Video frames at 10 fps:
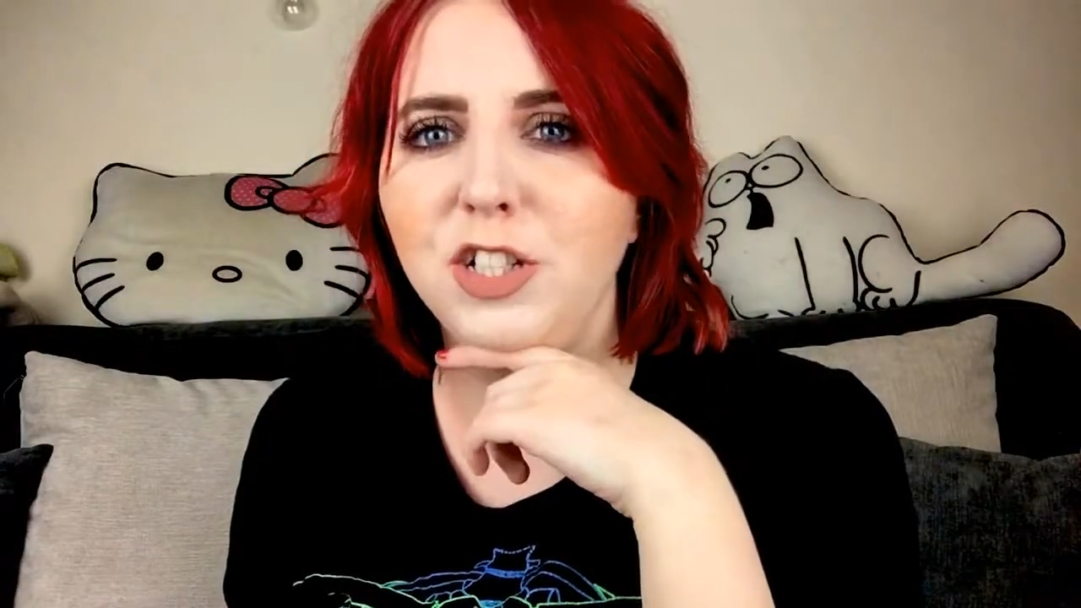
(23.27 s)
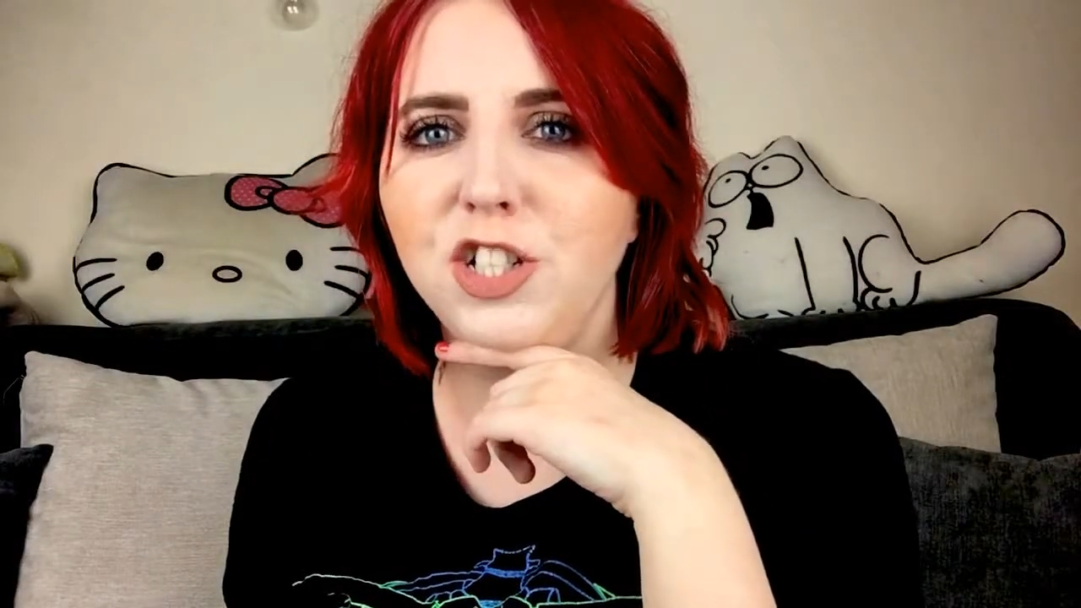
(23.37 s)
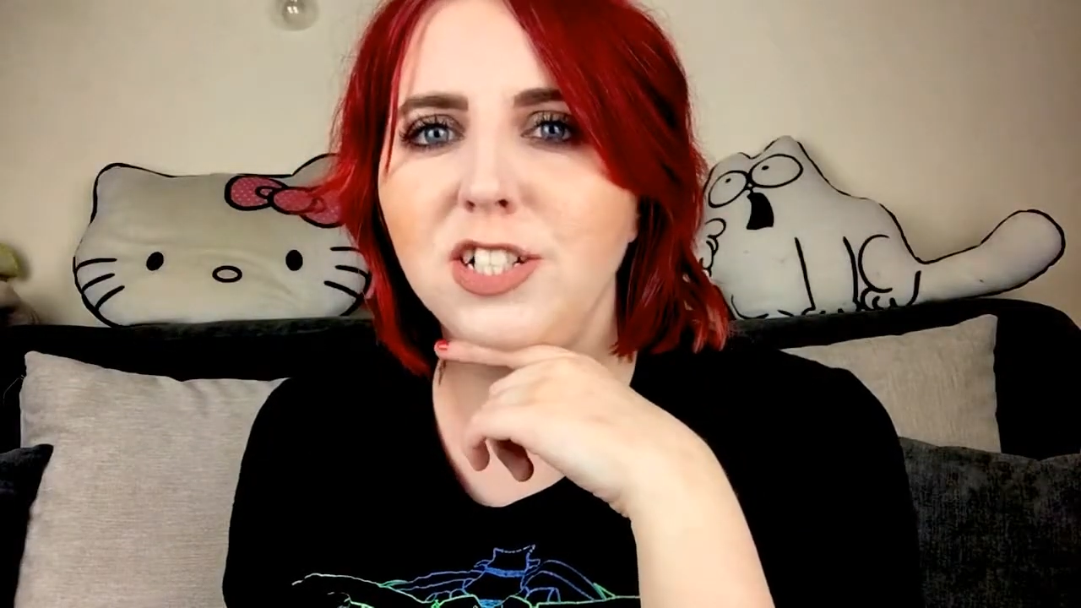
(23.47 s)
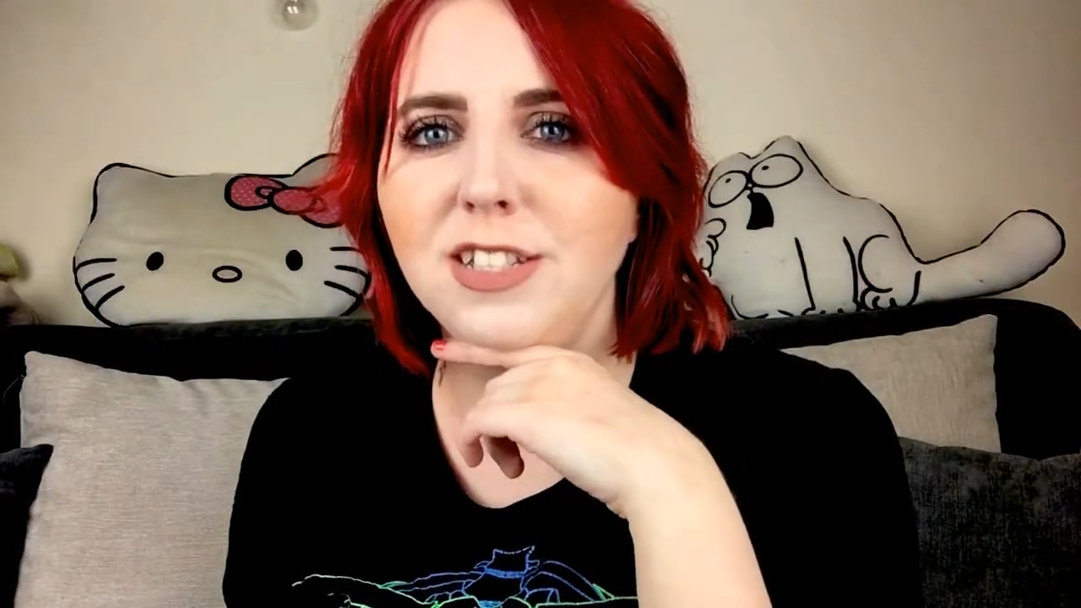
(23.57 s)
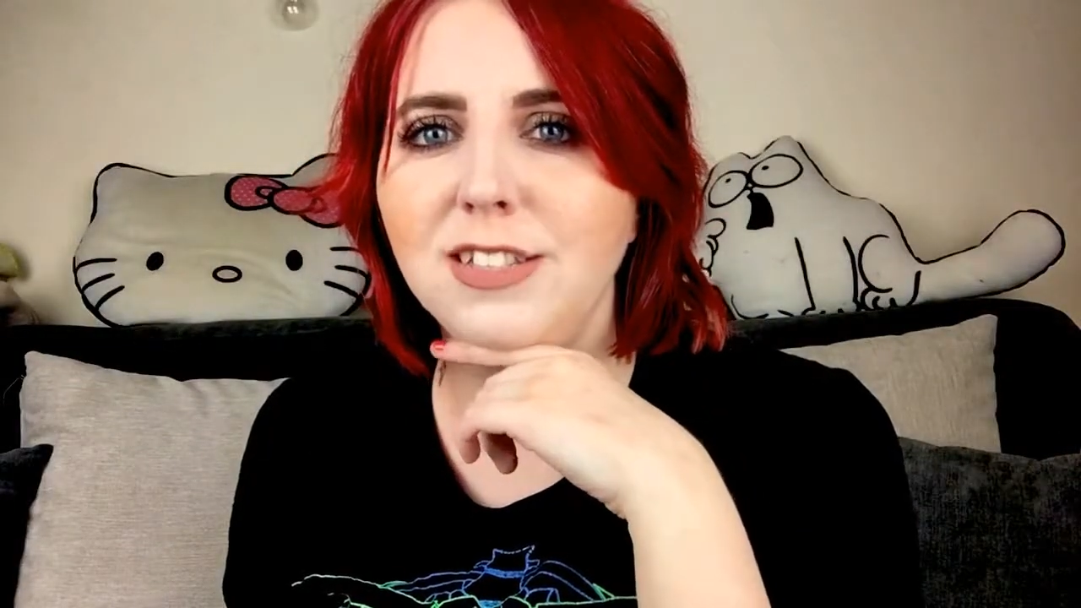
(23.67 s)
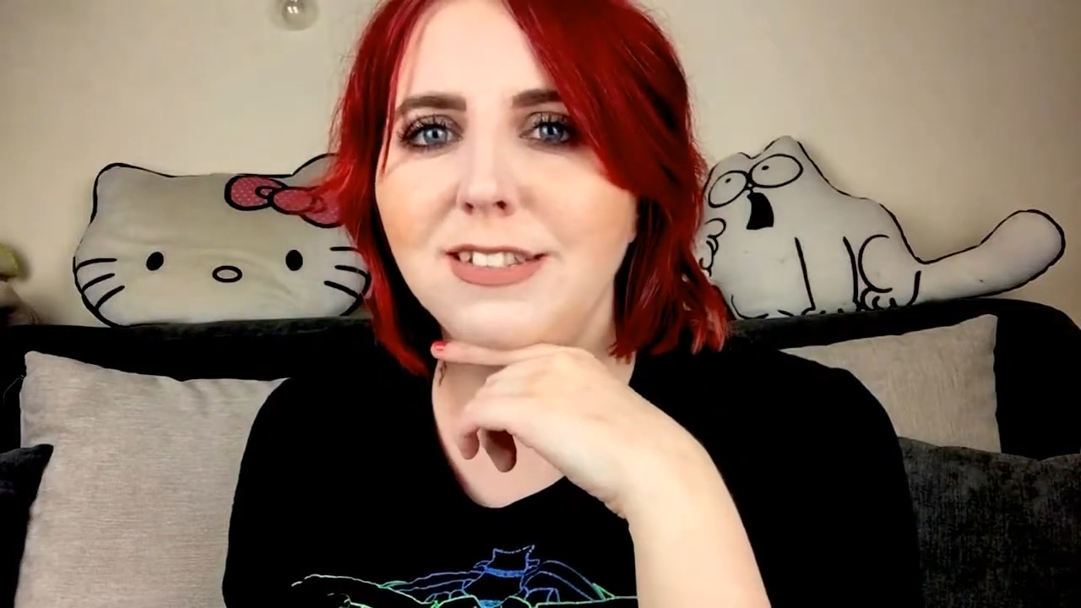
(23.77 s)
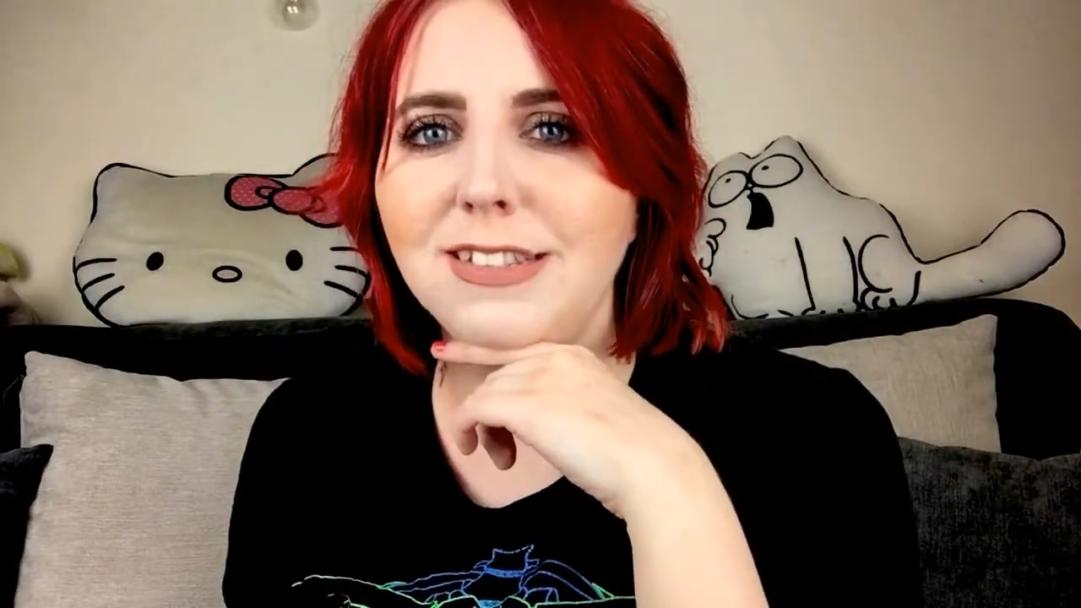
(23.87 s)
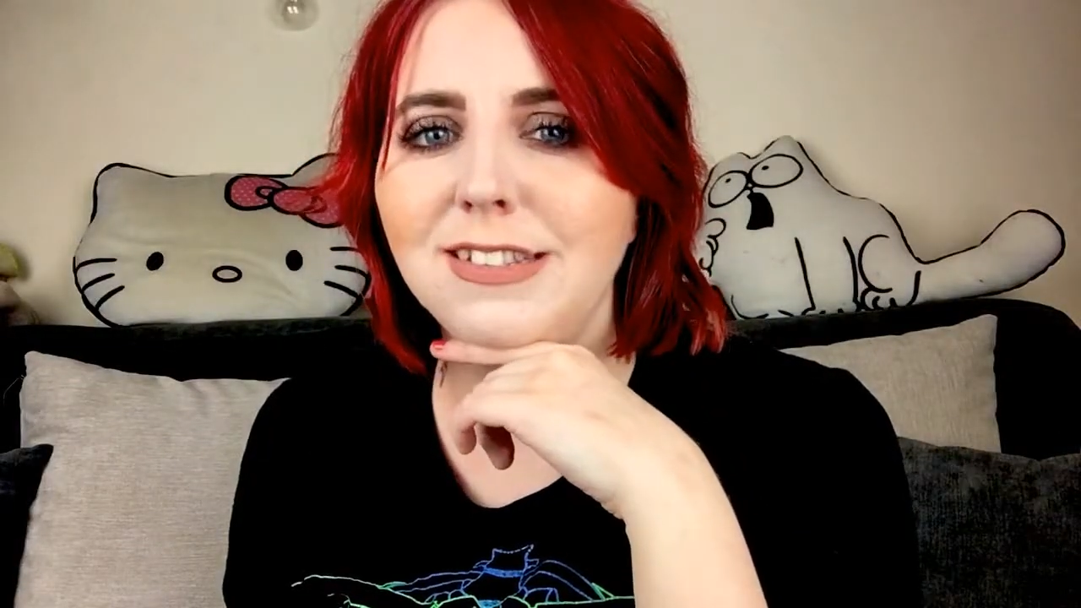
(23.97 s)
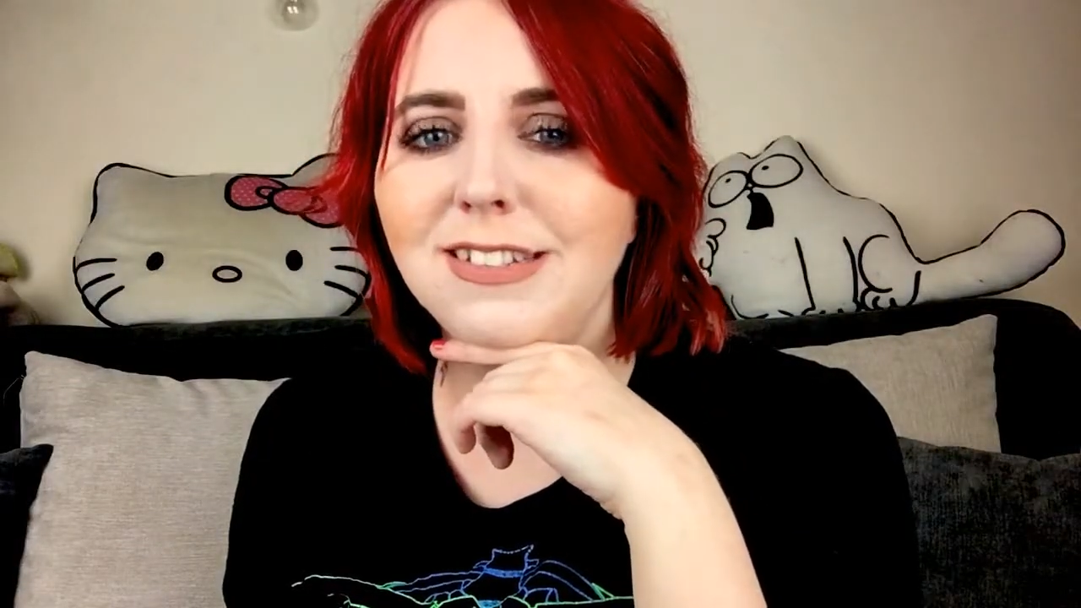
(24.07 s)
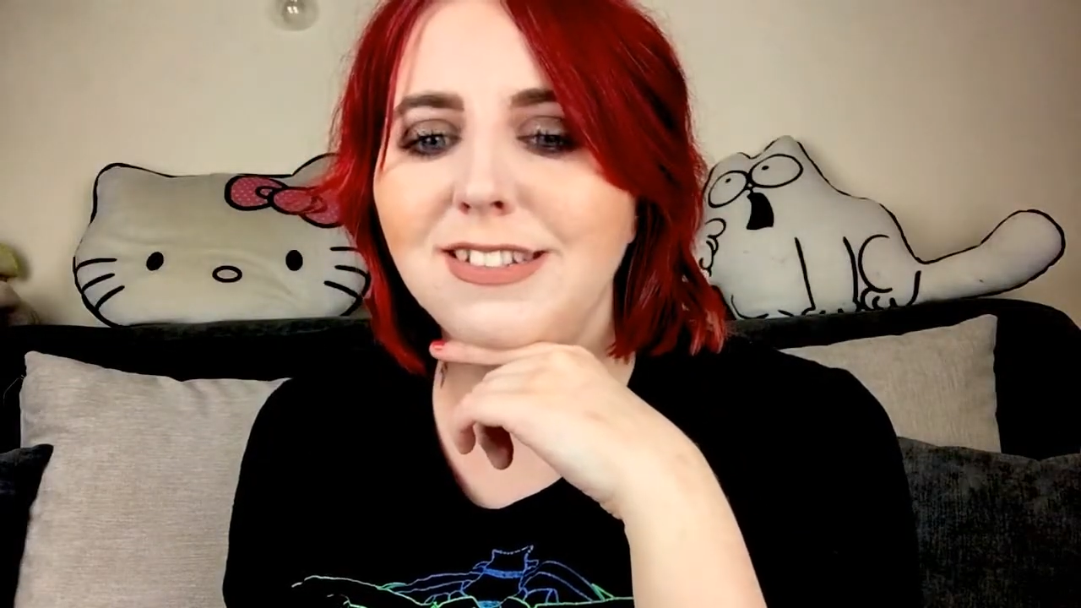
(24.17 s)

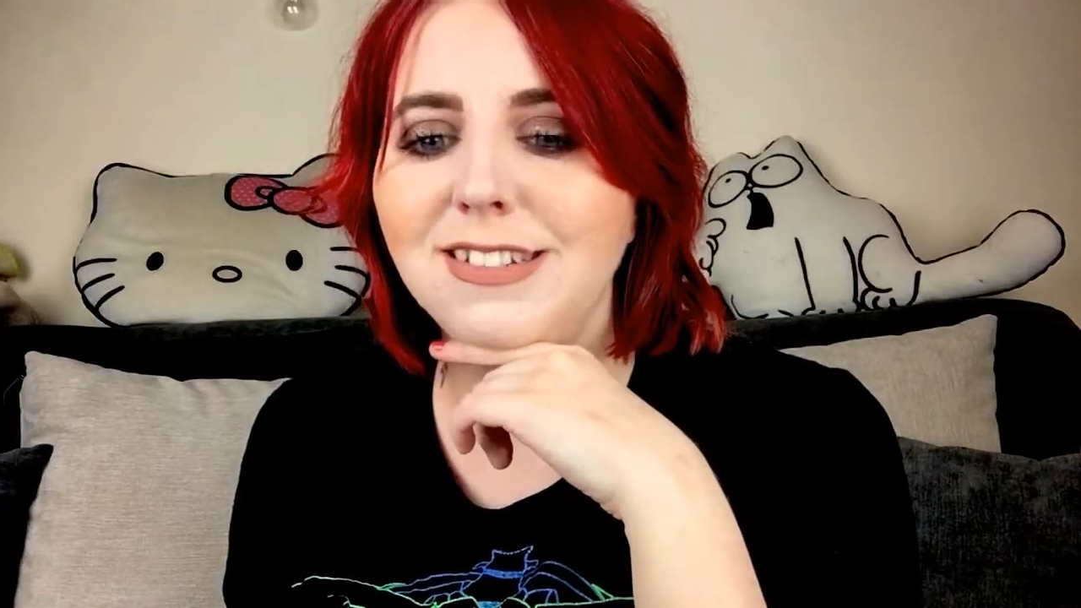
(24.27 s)
mentions.